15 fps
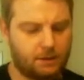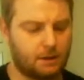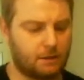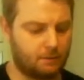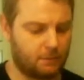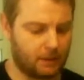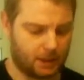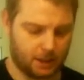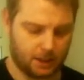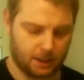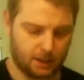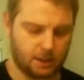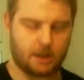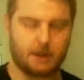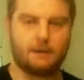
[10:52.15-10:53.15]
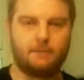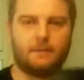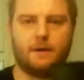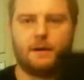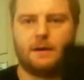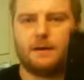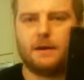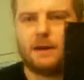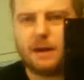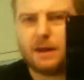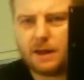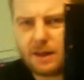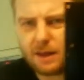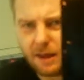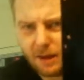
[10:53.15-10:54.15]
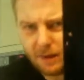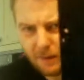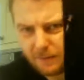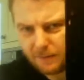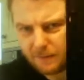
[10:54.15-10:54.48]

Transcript: There, yep. So, I